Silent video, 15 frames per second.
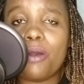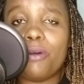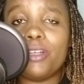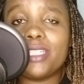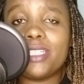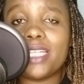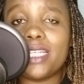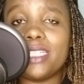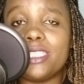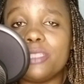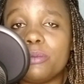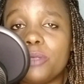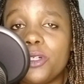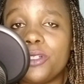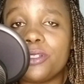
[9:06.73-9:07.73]
what are his
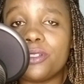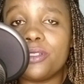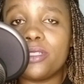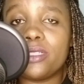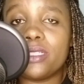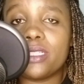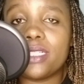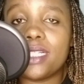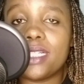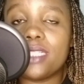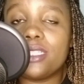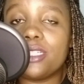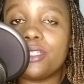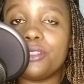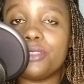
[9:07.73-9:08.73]
morals. Like,
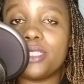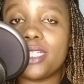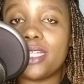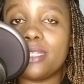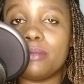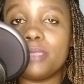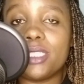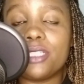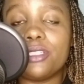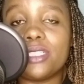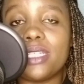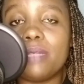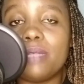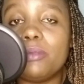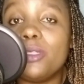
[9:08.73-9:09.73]
take your time. Take your time.